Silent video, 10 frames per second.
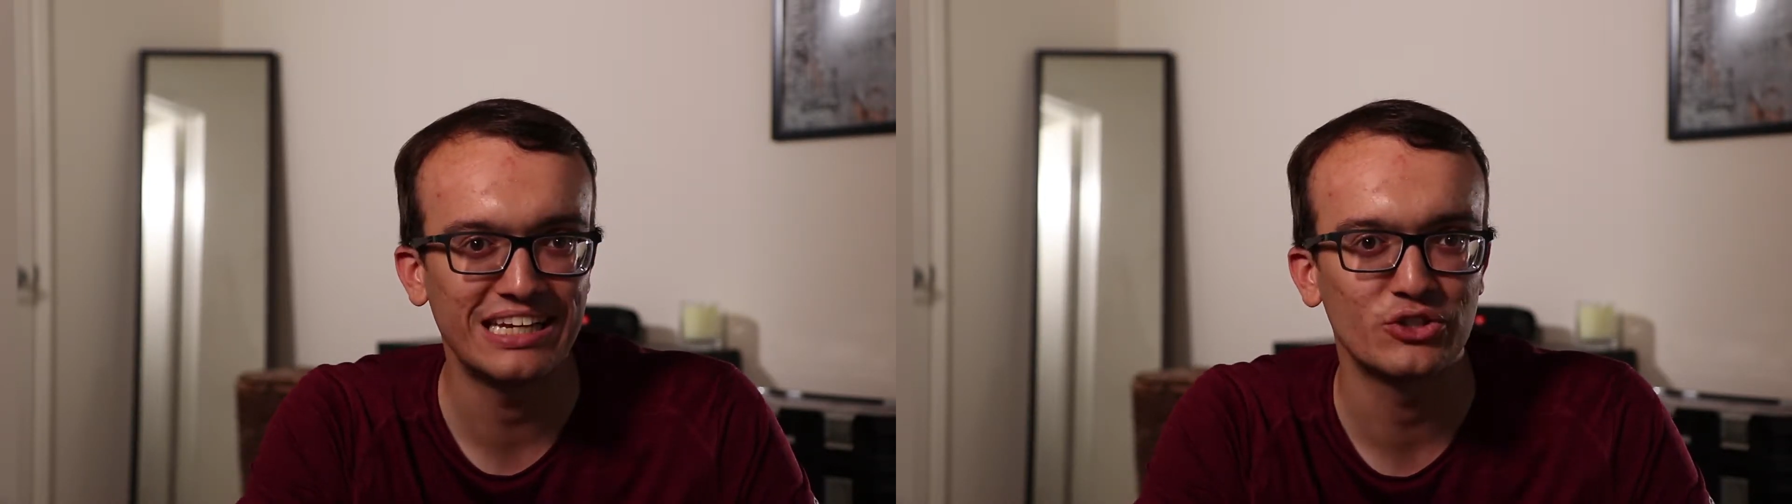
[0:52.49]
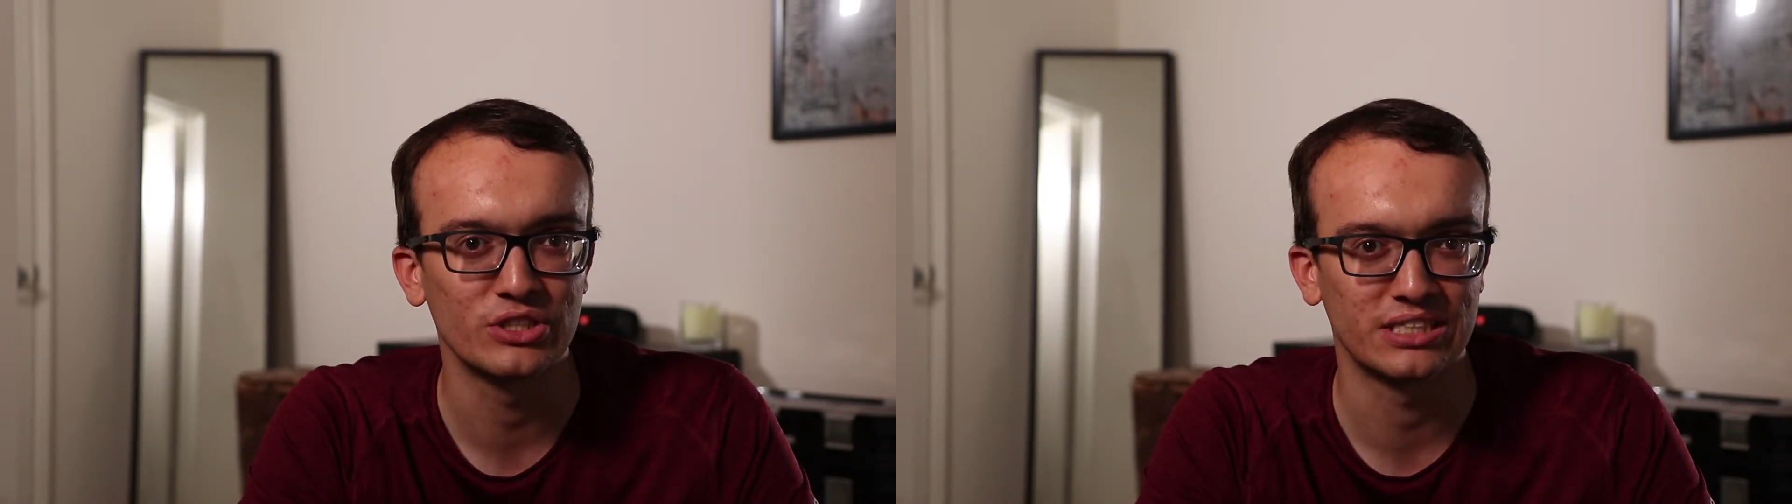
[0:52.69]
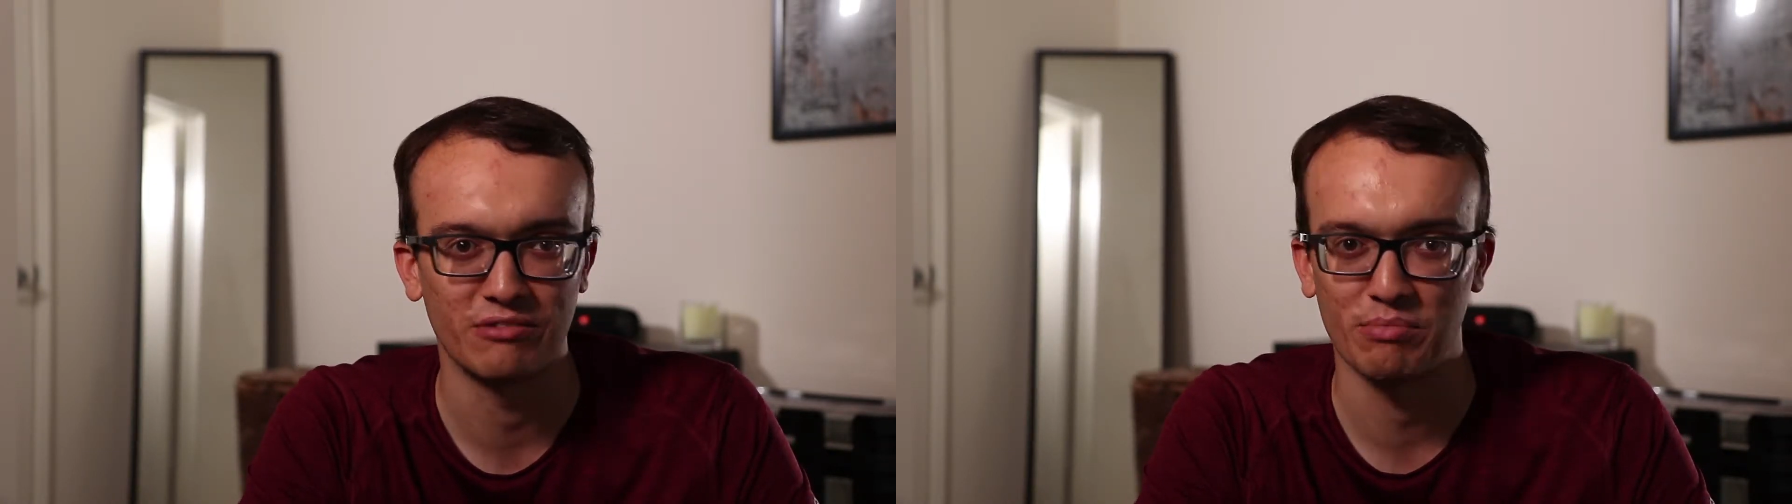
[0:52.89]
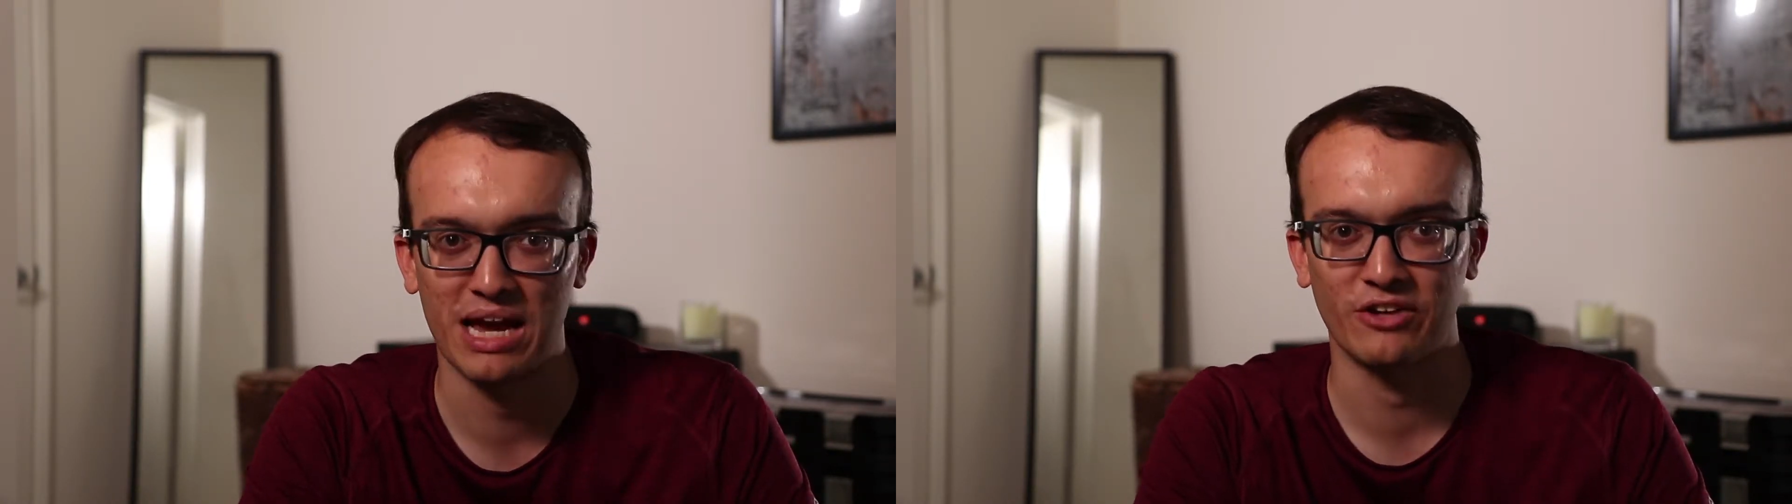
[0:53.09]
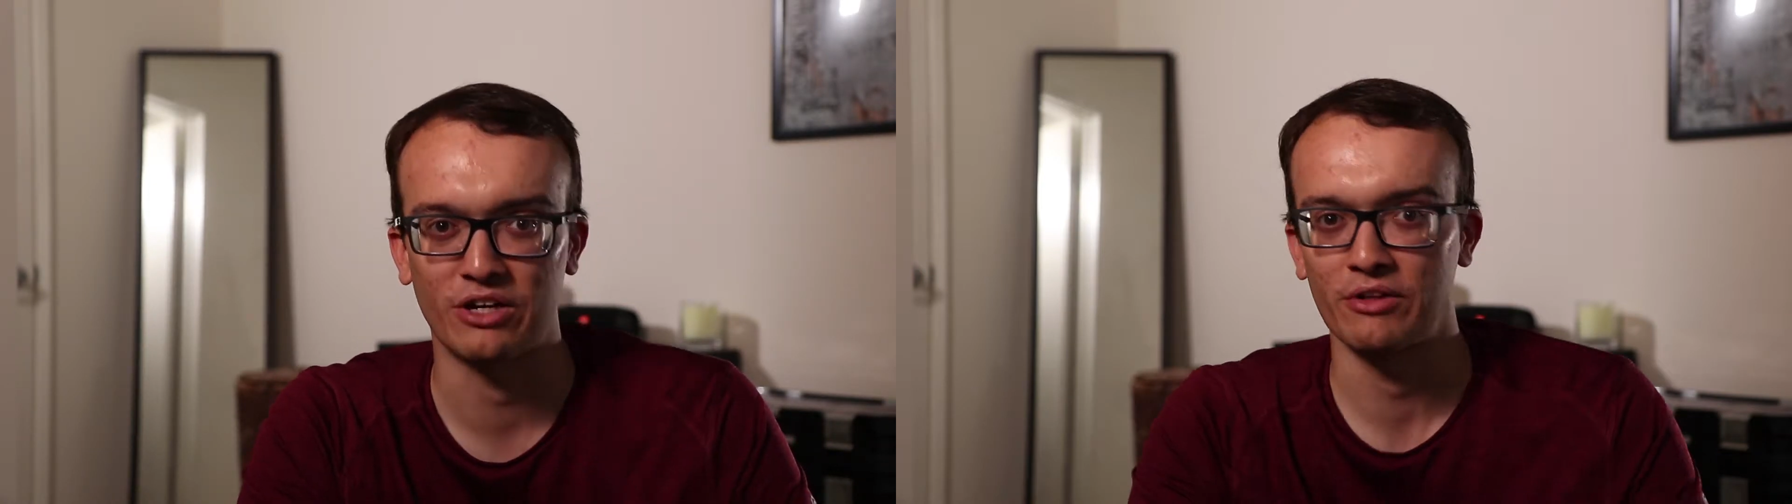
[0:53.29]
interesting
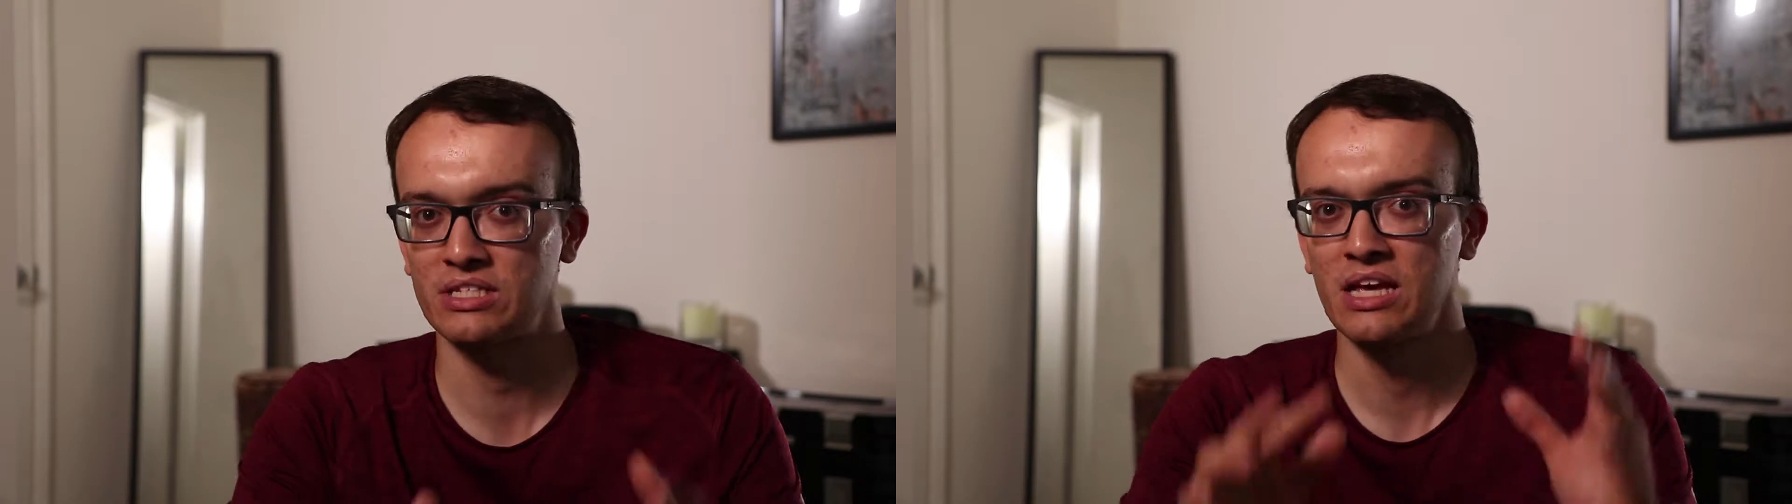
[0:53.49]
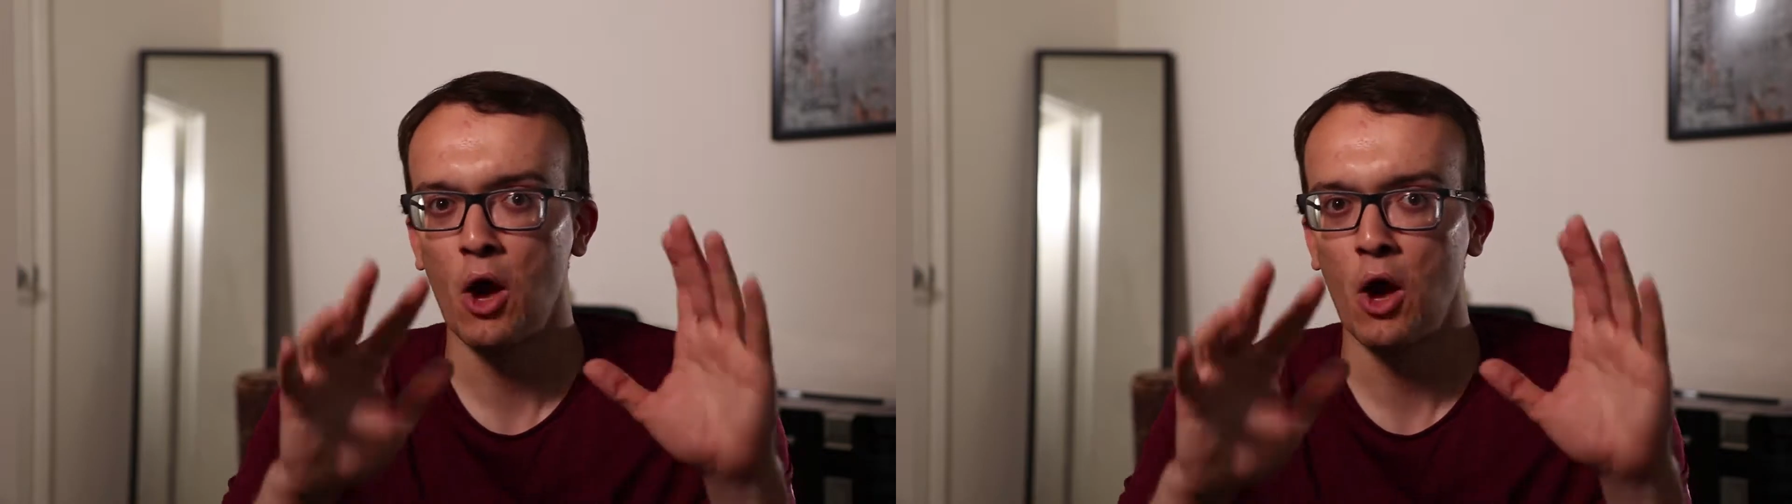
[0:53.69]
backgrounds.